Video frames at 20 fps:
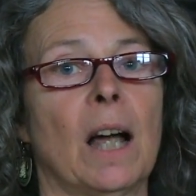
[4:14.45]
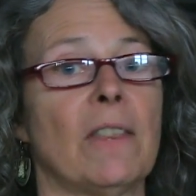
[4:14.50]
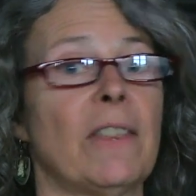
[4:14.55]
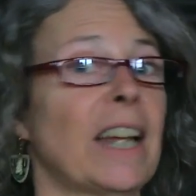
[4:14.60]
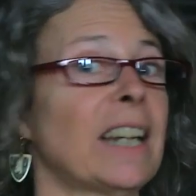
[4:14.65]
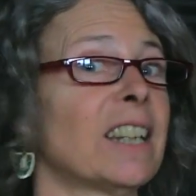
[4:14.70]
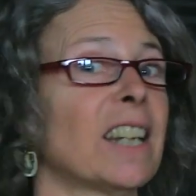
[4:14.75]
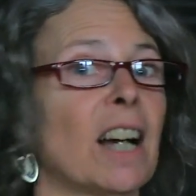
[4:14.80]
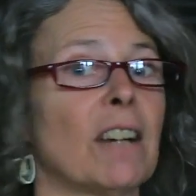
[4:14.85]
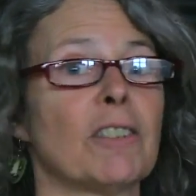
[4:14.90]

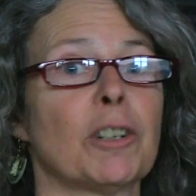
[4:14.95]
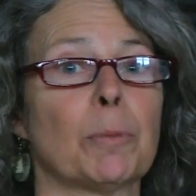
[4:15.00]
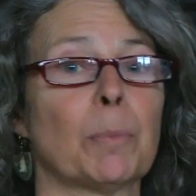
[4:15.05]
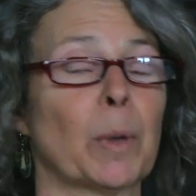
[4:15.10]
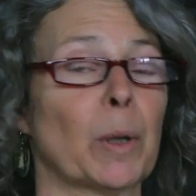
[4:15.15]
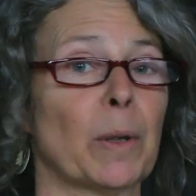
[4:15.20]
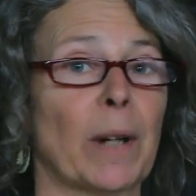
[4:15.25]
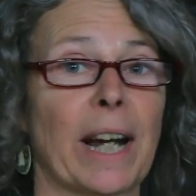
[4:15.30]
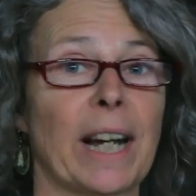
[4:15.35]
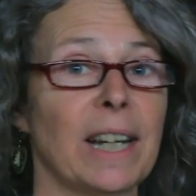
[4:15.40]
They loved
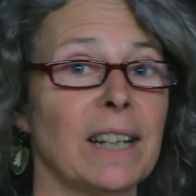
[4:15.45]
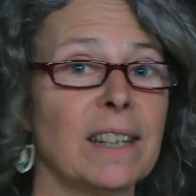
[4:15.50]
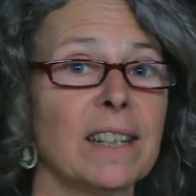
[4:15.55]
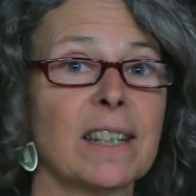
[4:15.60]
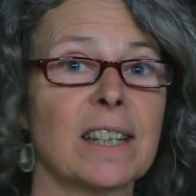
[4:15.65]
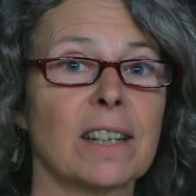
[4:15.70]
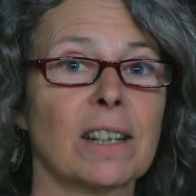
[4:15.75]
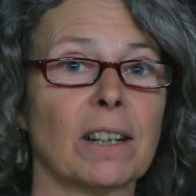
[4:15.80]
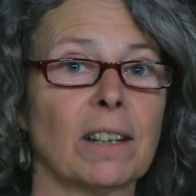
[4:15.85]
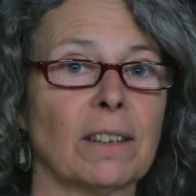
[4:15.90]

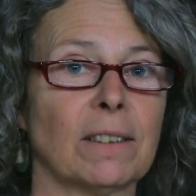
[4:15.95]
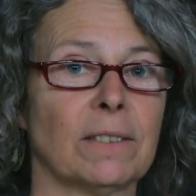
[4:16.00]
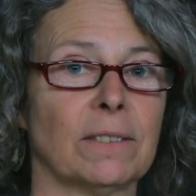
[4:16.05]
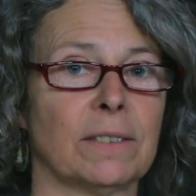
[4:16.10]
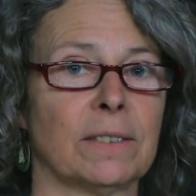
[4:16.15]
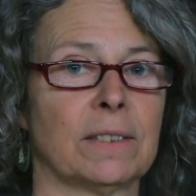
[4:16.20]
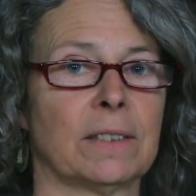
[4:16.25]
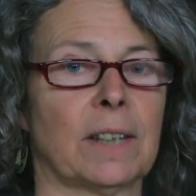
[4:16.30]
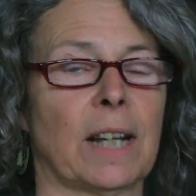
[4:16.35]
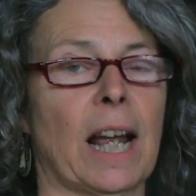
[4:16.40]
parades,
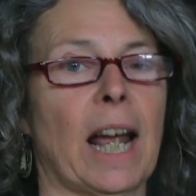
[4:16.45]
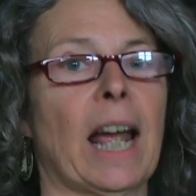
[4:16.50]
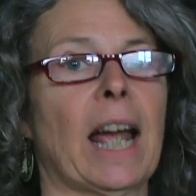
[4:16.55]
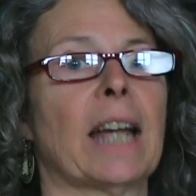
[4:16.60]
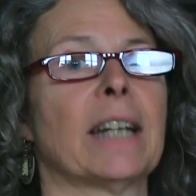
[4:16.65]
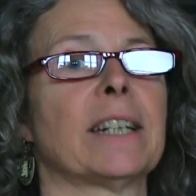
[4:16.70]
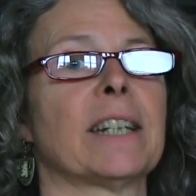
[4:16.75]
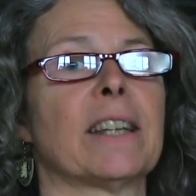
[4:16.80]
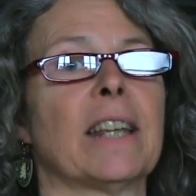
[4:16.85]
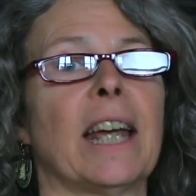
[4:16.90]

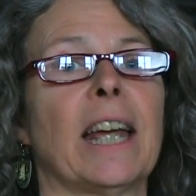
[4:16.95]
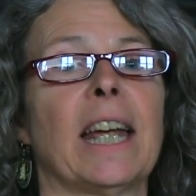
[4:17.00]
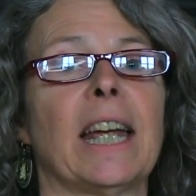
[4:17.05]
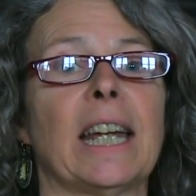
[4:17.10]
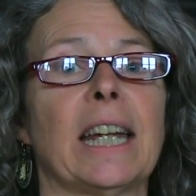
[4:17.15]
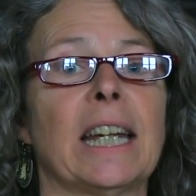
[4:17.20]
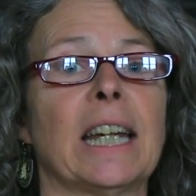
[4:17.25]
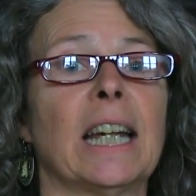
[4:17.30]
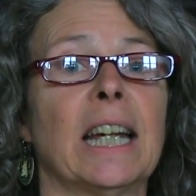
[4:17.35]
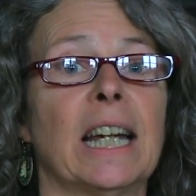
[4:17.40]
and
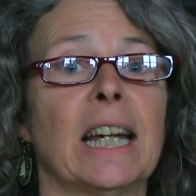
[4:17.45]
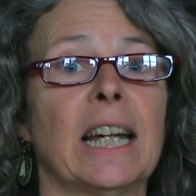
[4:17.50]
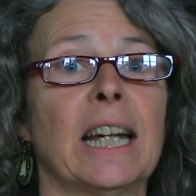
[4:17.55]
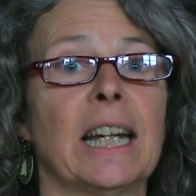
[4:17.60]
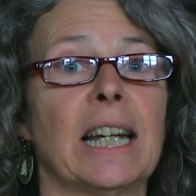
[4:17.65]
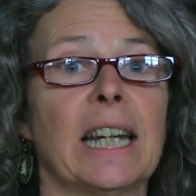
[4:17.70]
they